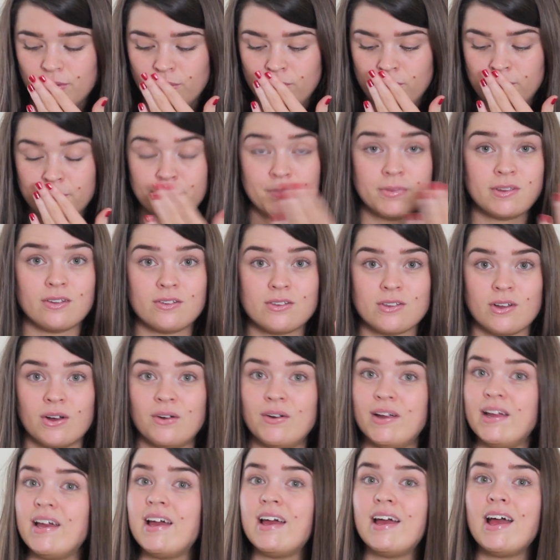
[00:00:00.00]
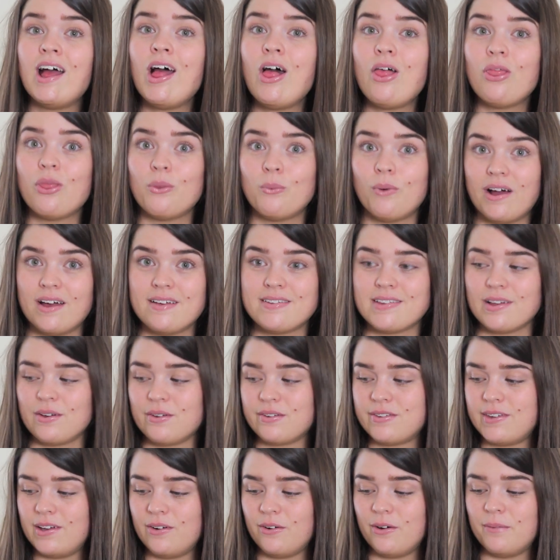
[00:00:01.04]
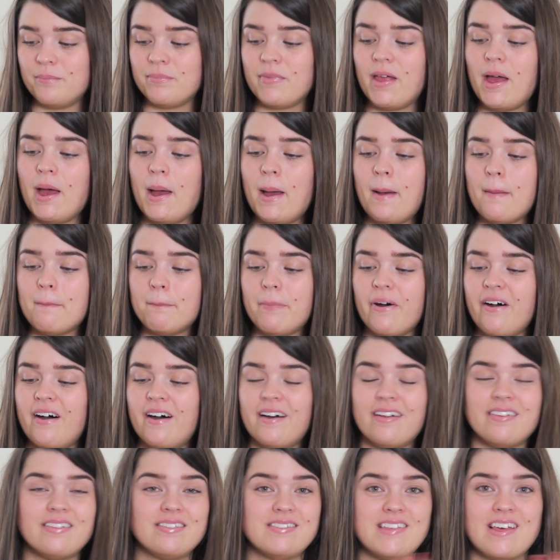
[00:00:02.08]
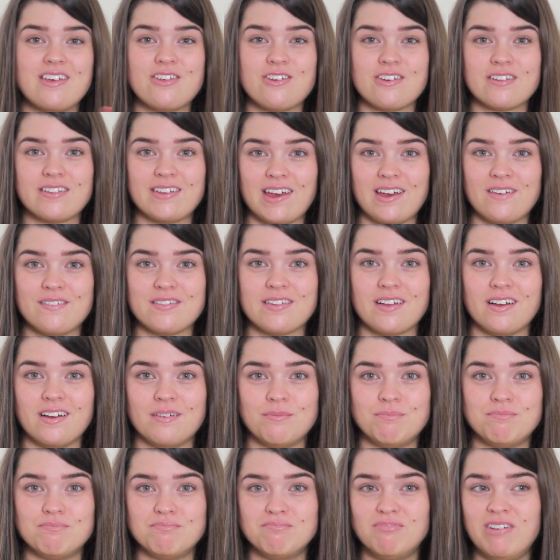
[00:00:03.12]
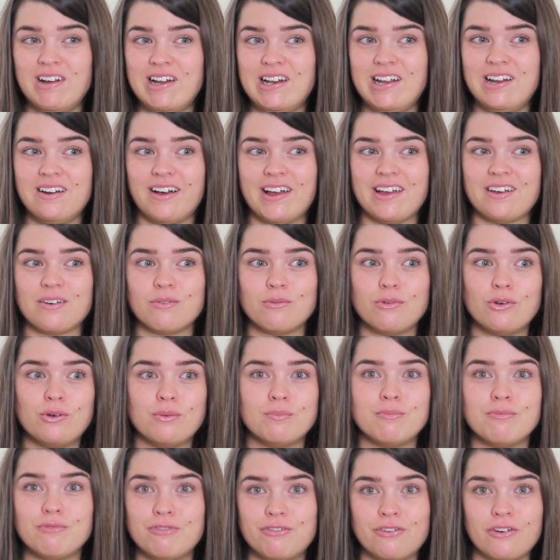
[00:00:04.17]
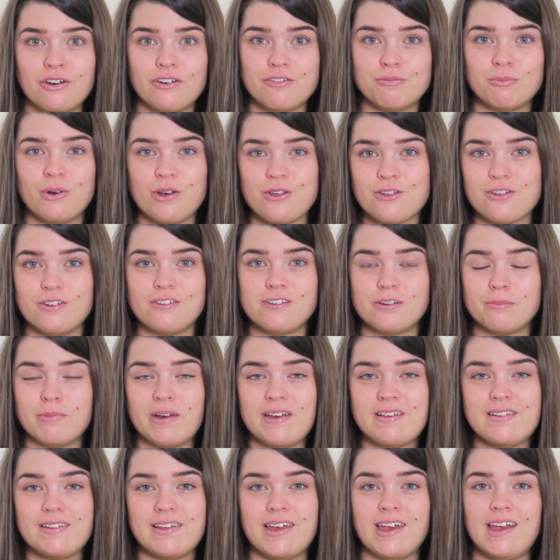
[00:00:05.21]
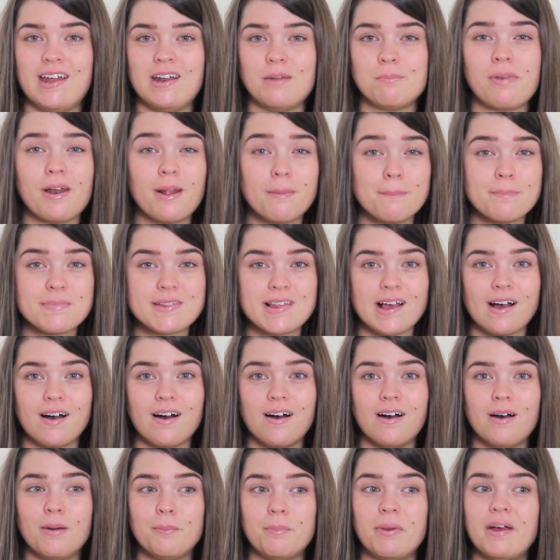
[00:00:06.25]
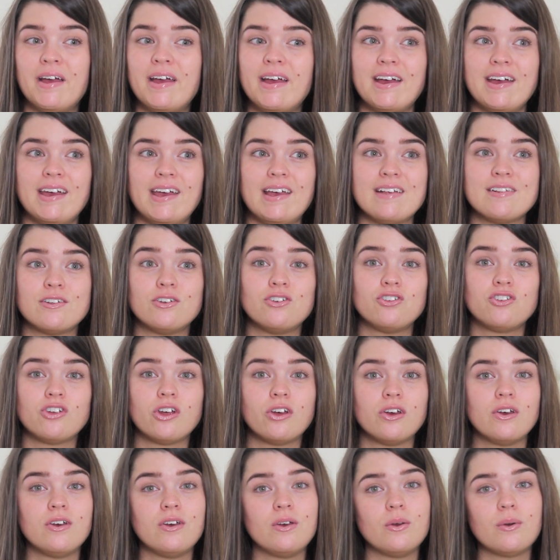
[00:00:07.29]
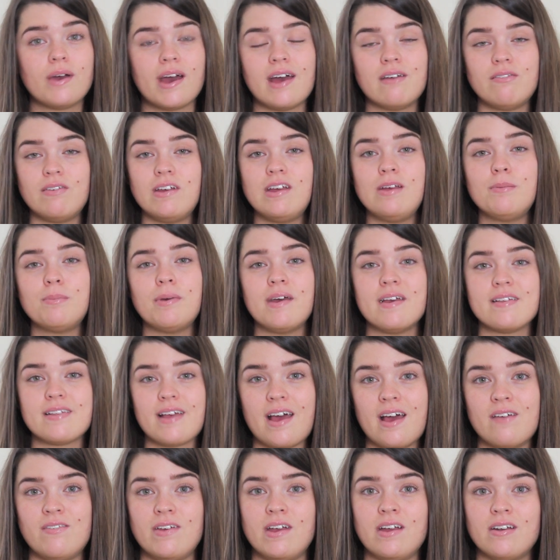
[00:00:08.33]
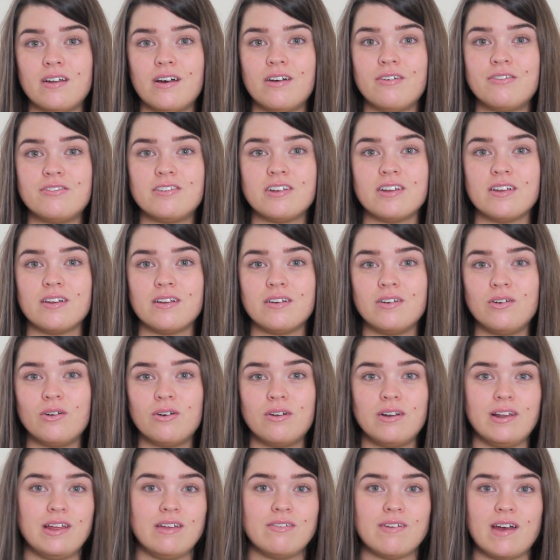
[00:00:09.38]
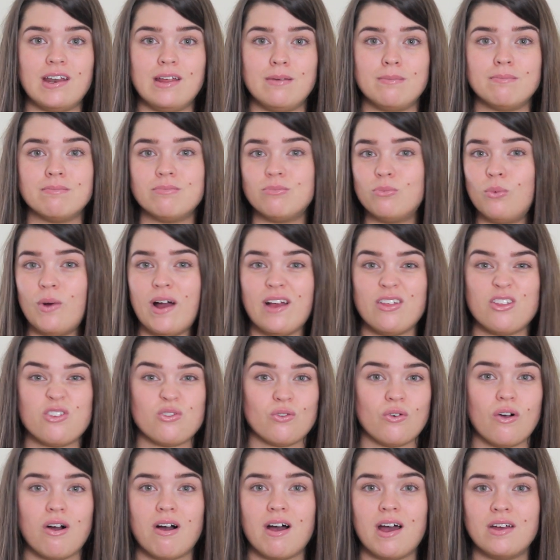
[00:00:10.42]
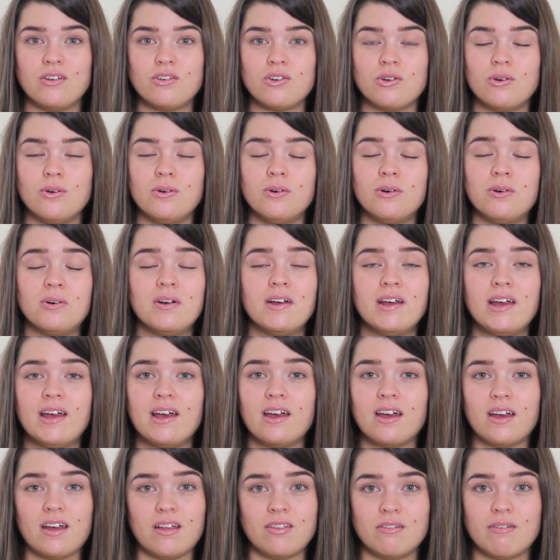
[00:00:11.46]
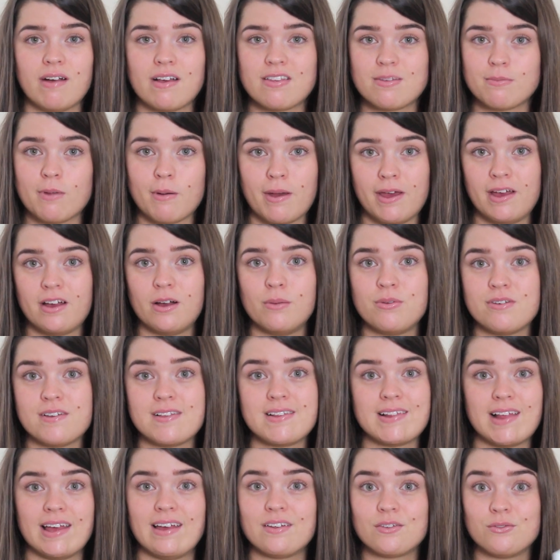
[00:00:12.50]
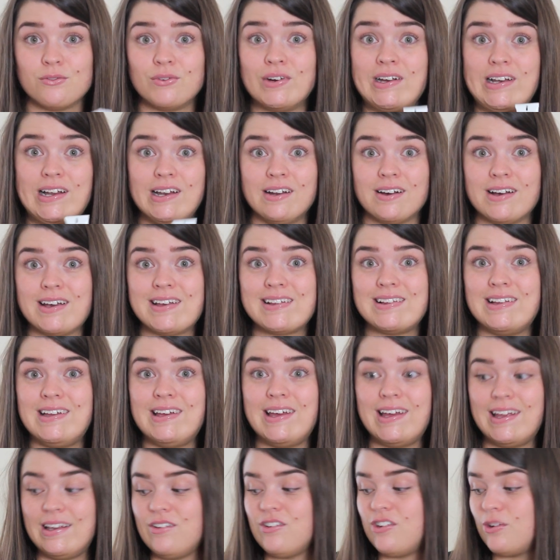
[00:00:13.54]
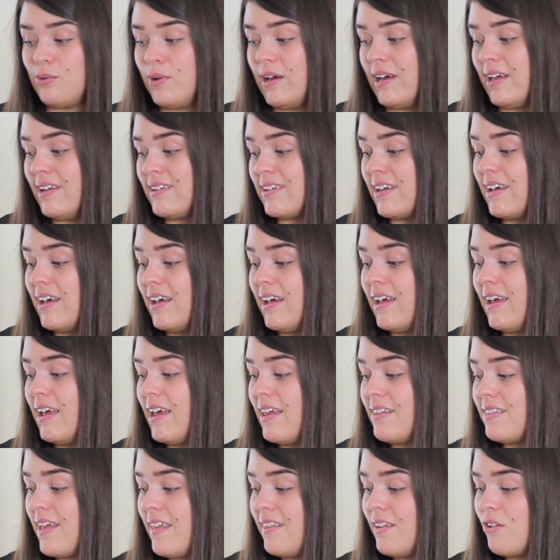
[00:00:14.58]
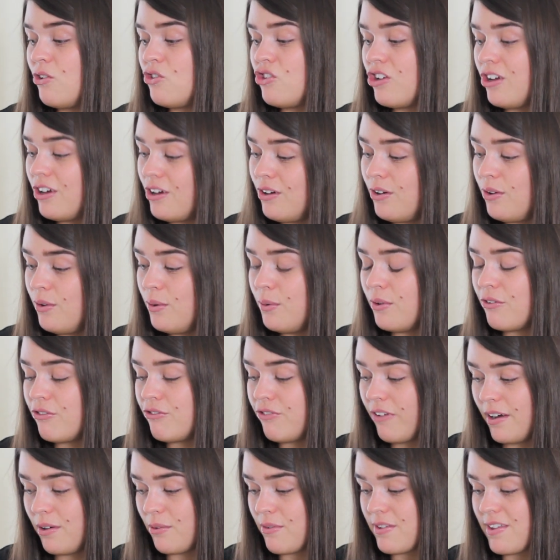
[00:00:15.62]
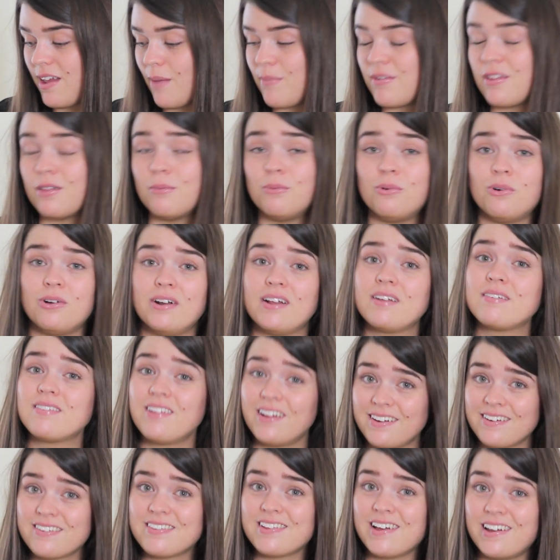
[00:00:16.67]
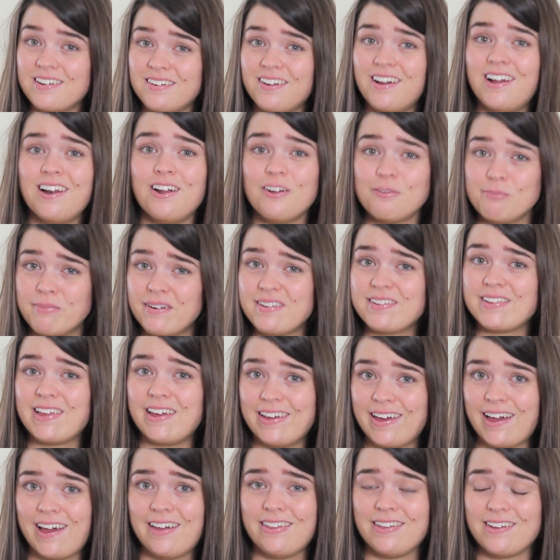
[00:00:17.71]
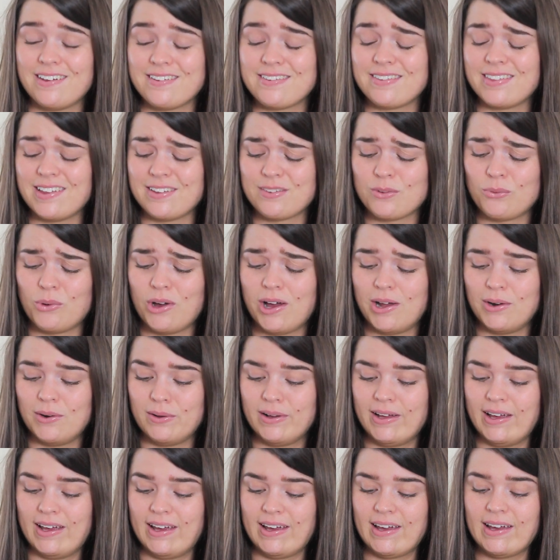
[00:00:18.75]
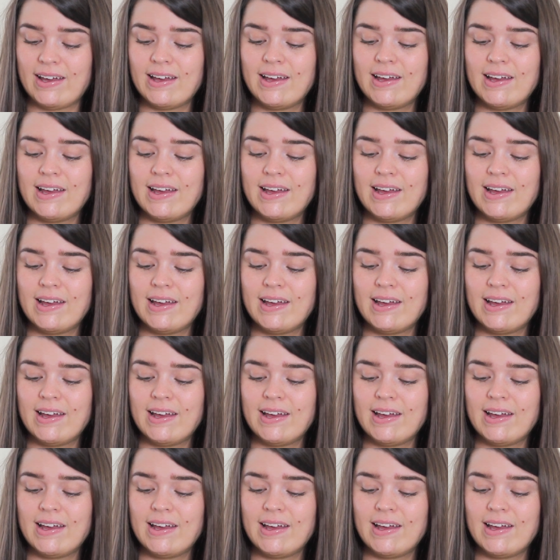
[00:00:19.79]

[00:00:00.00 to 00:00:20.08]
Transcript: the YSL serum. But this just gives a really like oomph of moisture to my skin, plumps it up, isn't too heavy, but heavy enough to not leave anywhere dry at all, and the rest of my makeup just sinks really nicely into it. Then there are two final steps in the morning. Like I said, I love my skincare, there's quite a lot here.